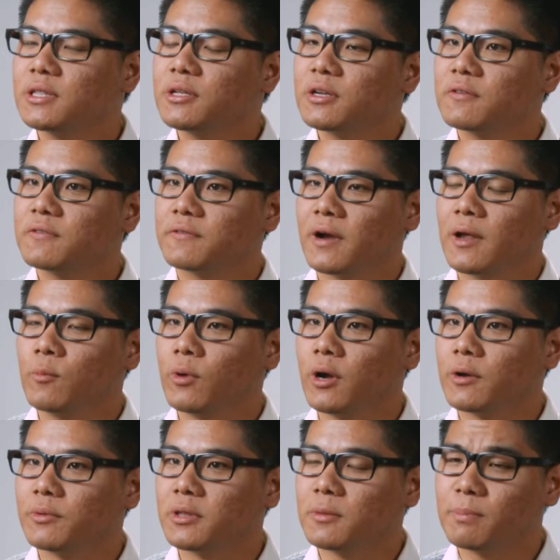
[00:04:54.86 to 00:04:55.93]
learning
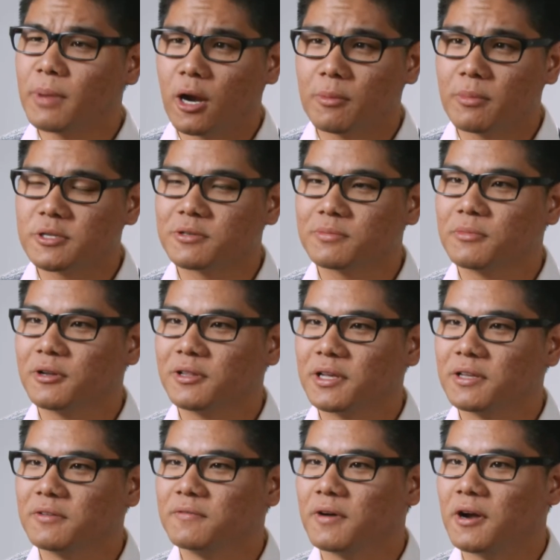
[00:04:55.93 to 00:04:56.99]
framework within parametric modeling
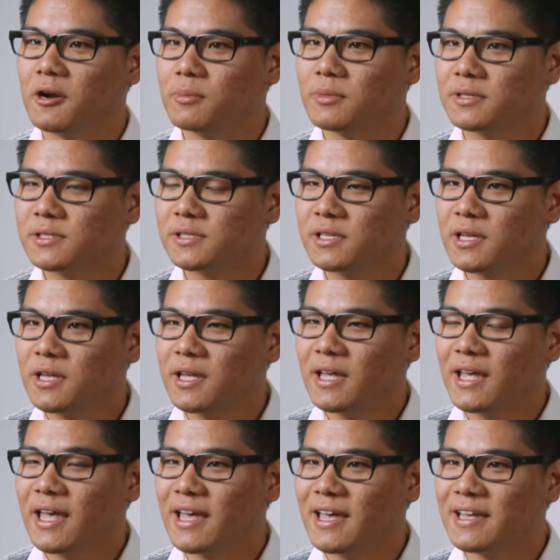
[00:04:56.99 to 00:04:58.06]
environments.
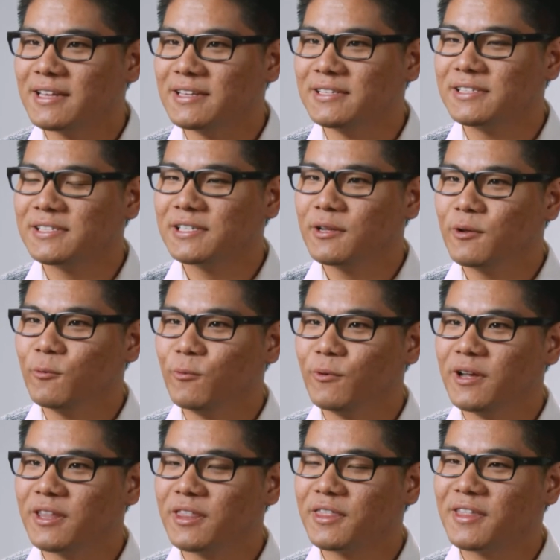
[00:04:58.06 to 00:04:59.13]
And
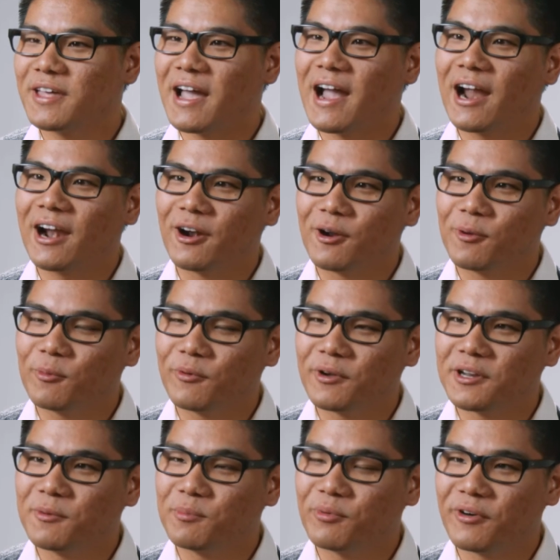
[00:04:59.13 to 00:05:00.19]
with ARUP, we're
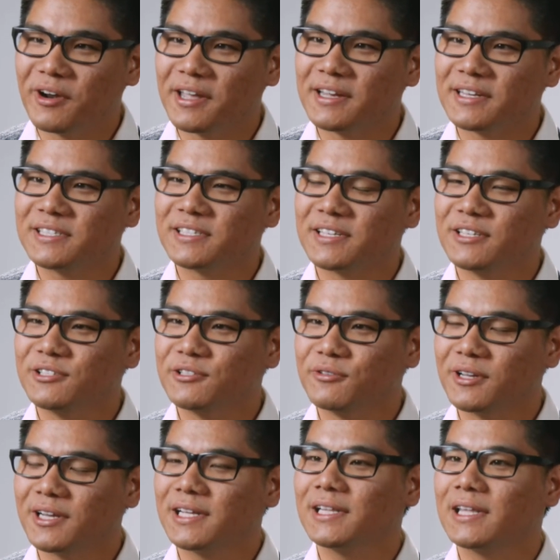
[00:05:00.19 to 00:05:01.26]
going to bring it into
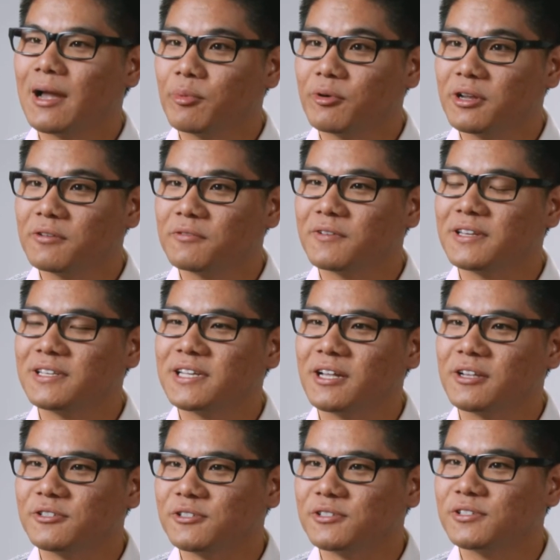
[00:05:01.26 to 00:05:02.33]
the Collaborative
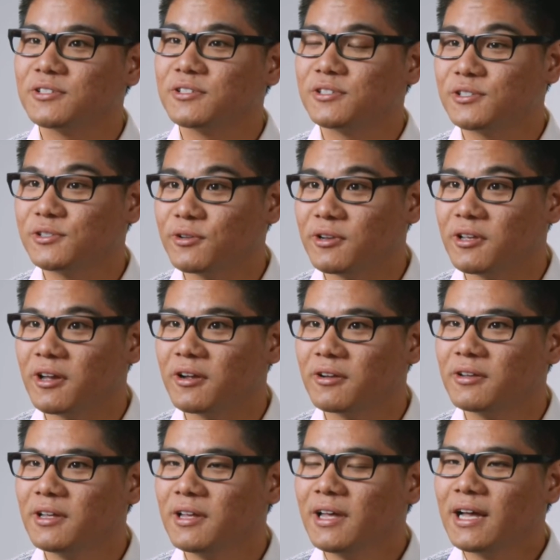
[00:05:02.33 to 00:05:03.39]
Intelligence Studio,
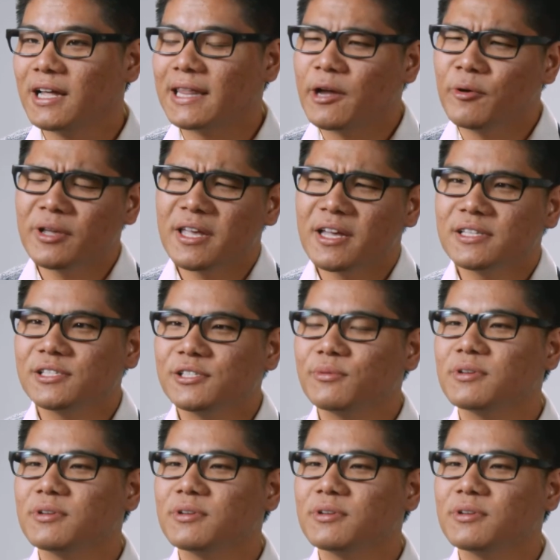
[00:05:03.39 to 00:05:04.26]
allowing kids to